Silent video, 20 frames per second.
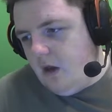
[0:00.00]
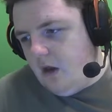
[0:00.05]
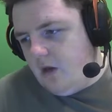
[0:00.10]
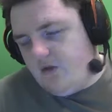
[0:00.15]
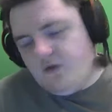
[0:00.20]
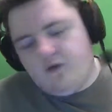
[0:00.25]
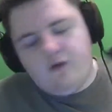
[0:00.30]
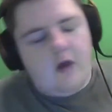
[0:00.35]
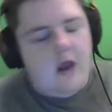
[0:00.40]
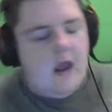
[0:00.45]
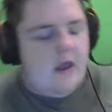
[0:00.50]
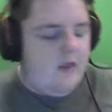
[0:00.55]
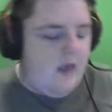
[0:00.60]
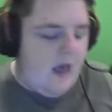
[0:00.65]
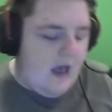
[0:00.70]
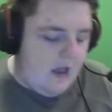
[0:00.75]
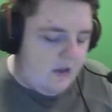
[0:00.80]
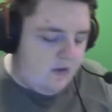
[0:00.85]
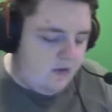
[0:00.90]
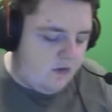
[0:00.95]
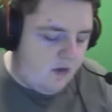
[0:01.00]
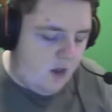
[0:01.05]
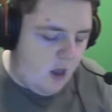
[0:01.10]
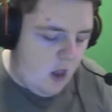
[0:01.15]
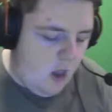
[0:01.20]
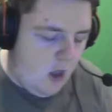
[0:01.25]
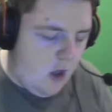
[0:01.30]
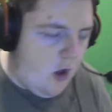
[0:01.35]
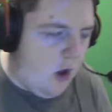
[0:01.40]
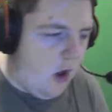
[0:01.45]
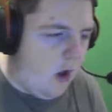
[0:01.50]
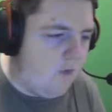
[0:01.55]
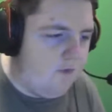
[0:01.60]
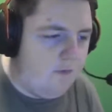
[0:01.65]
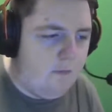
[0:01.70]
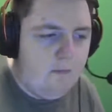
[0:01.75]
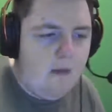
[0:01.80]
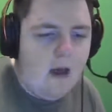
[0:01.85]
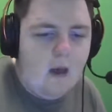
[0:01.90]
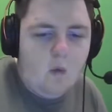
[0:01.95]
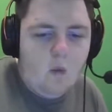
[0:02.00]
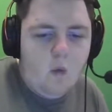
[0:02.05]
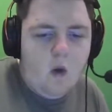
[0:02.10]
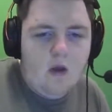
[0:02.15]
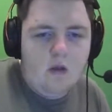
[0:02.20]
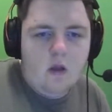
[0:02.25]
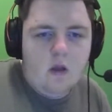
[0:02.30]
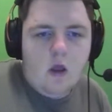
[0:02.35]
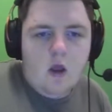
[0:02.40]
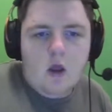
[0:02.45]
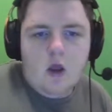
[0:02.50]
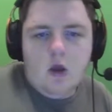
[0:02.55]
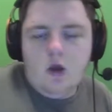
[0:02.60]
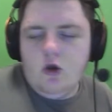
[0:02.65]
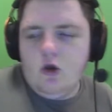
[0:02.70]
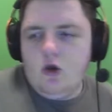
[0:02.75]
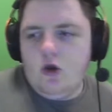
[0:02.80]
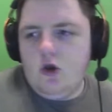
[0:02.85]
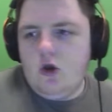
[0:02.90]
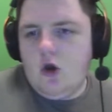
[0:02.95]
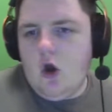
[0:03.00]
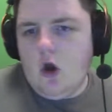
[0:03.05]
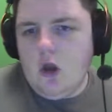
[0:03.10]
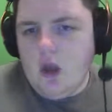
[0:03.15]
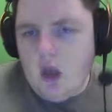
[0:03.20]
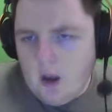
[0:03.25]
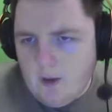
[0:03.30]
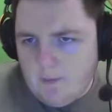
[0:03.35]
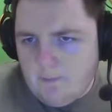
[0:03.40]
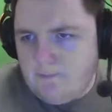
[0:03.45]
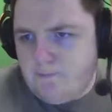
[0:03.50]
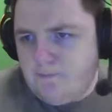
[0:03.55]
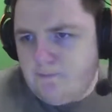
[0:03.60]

and straight in the hands of Manuel Neuer.